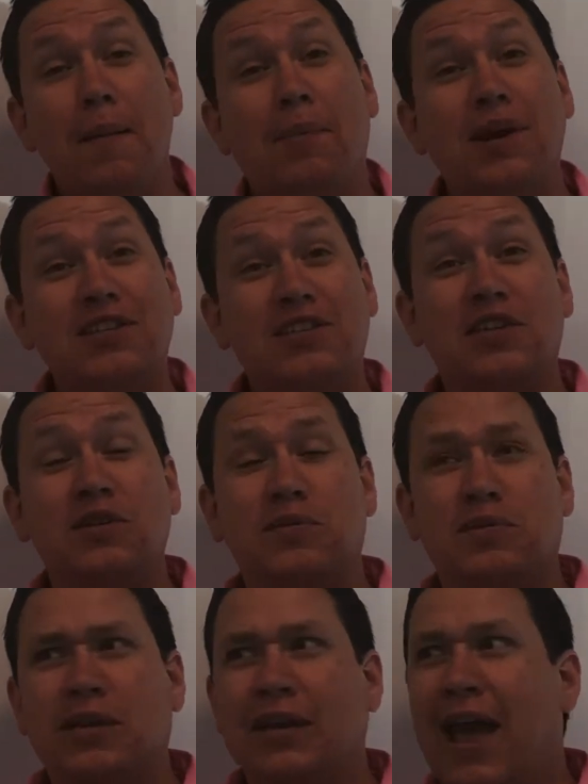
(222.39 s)
But it's
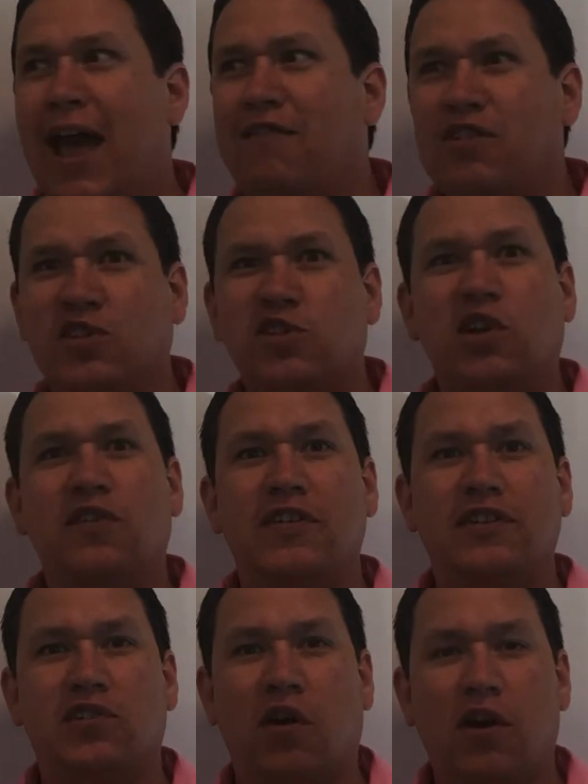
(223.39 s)
to have a
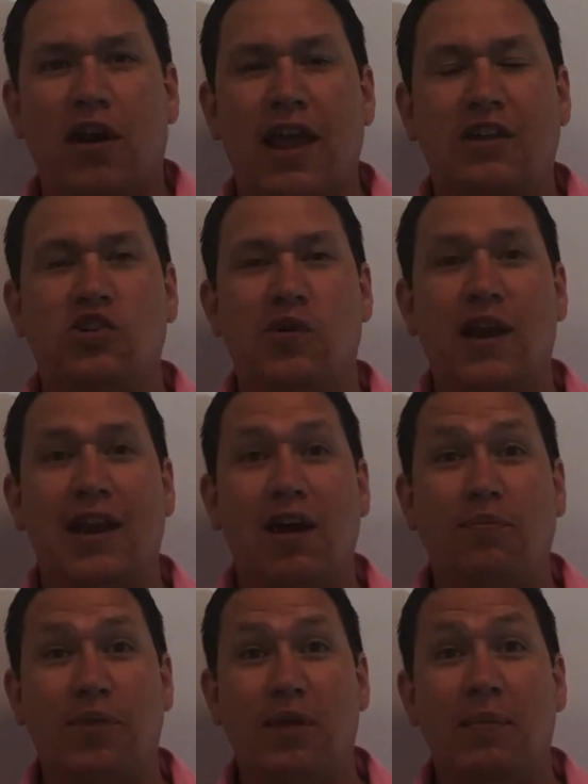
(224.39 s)
servant's heart and try and
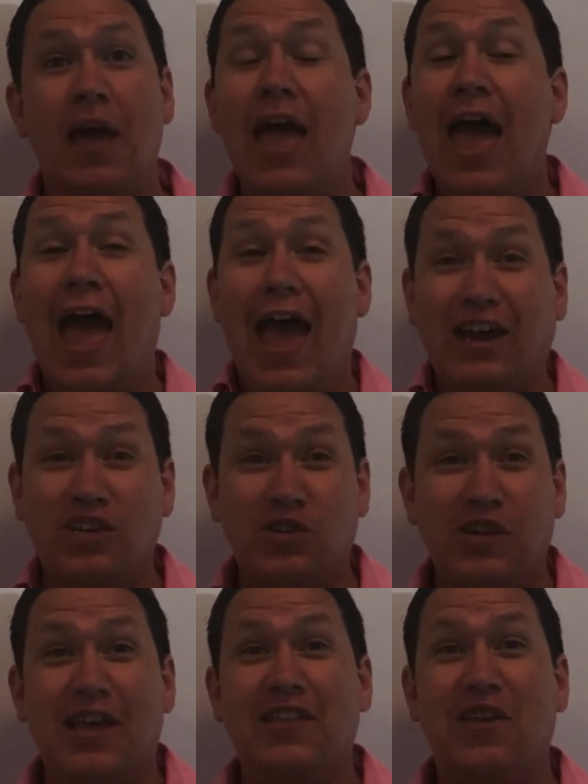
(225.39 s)
help them
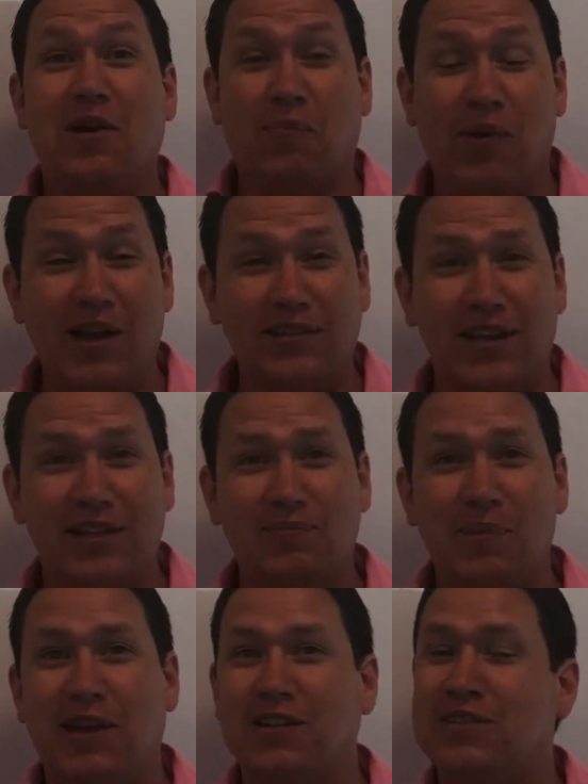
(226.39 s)
actually in their process,
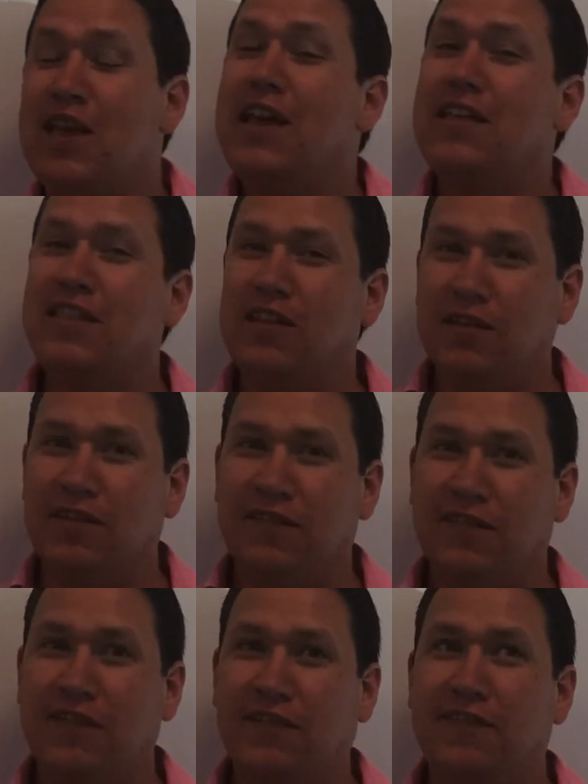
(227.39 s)
because
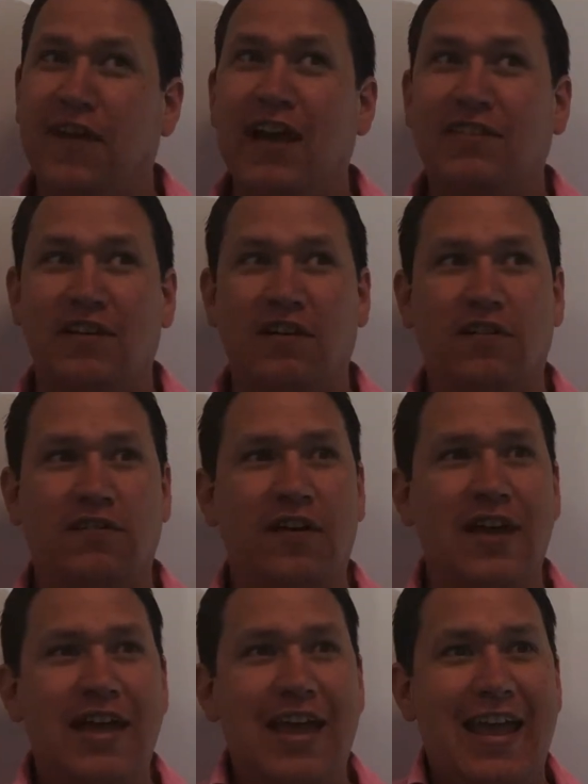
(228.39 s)
the fact of
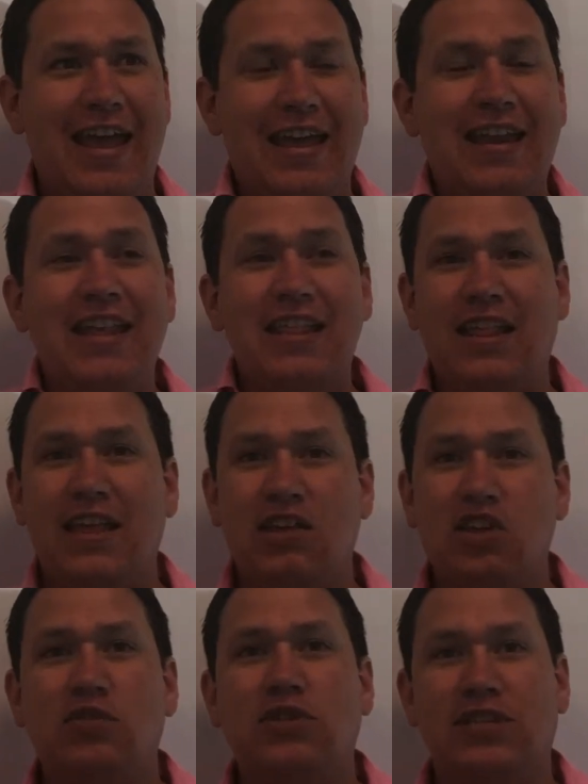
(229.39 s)

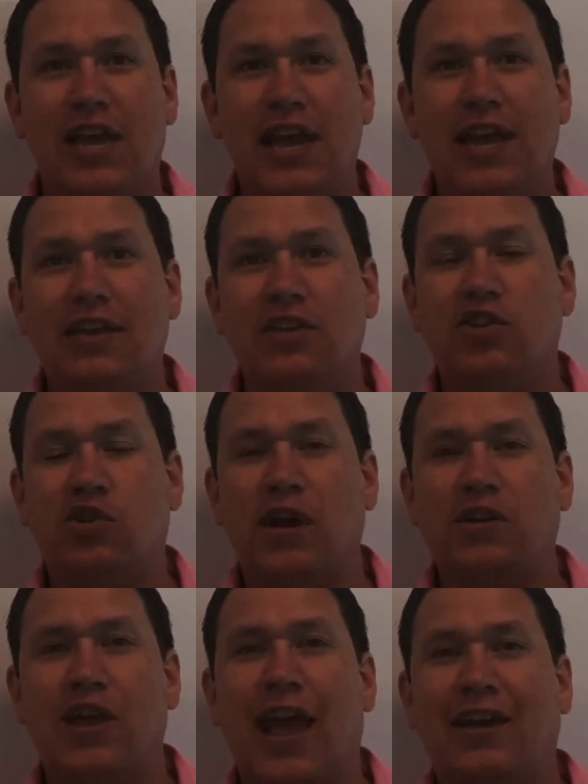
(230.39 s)
anything you saying
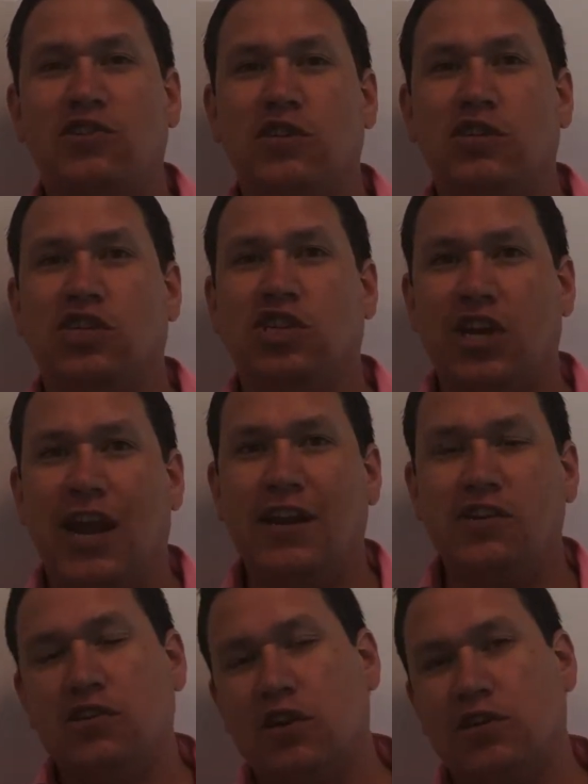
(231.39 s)
trying to actually
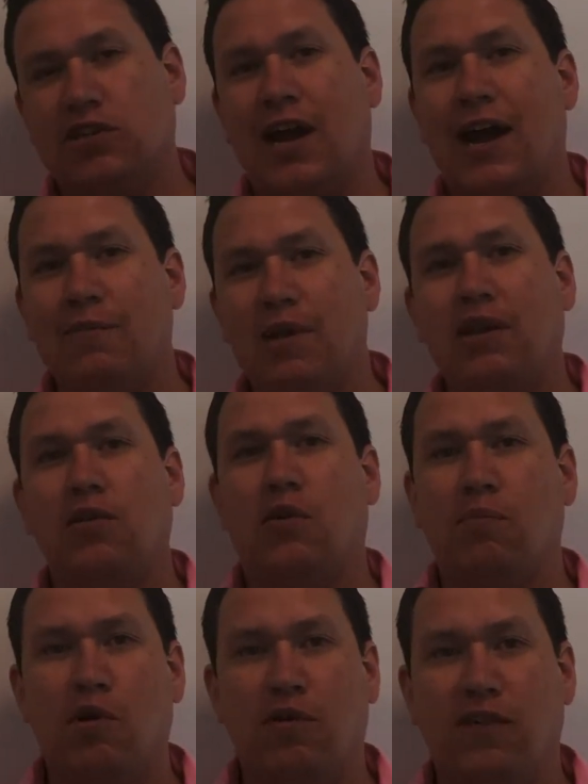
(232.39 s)
change their timing
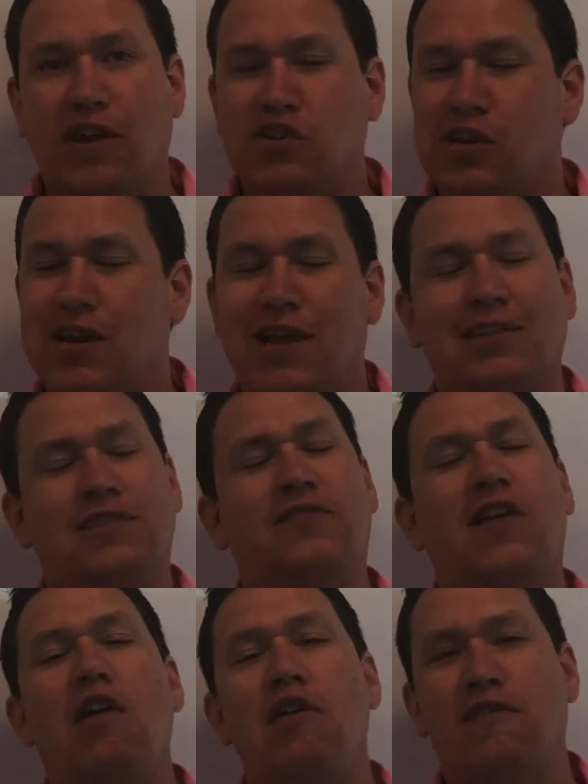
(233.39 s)
or motivation is
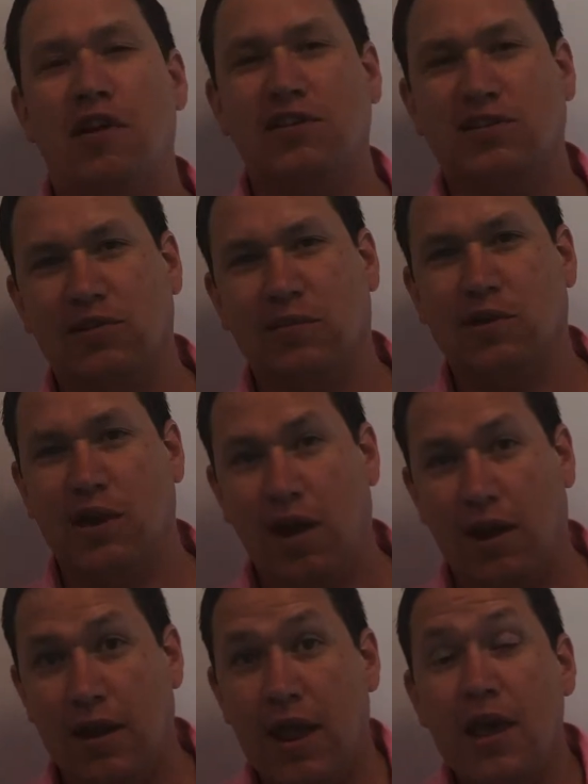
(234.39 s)
very, very slim to
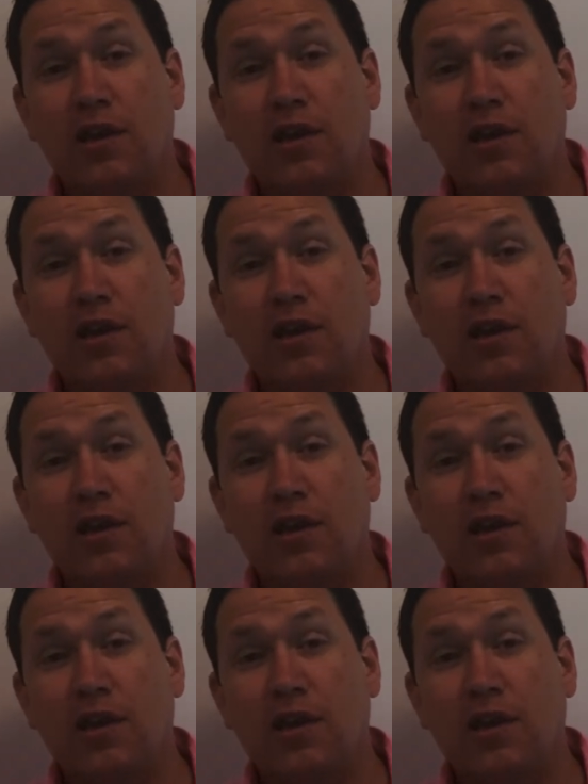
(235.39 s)
none.